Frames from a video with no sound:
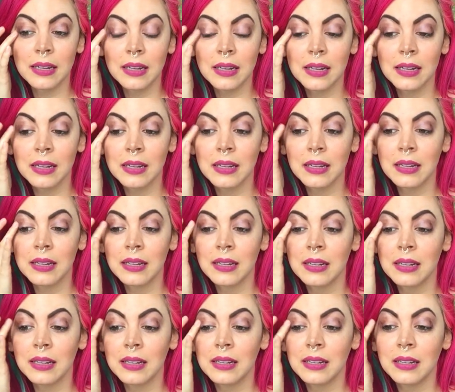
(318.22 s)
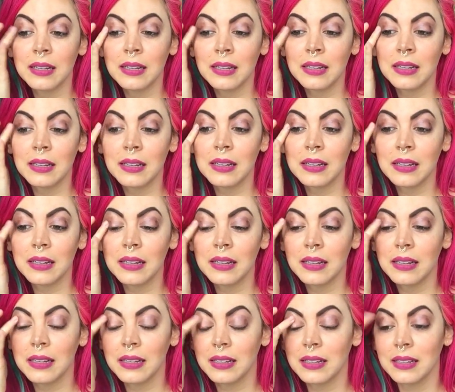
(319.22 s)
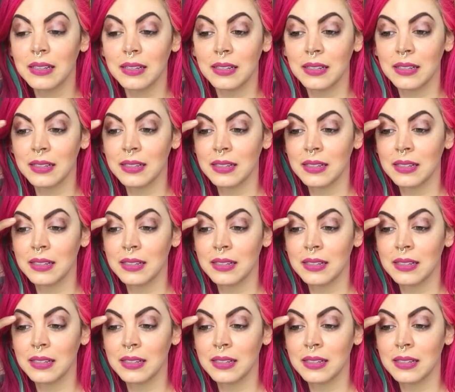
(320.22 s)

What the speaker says: (silence)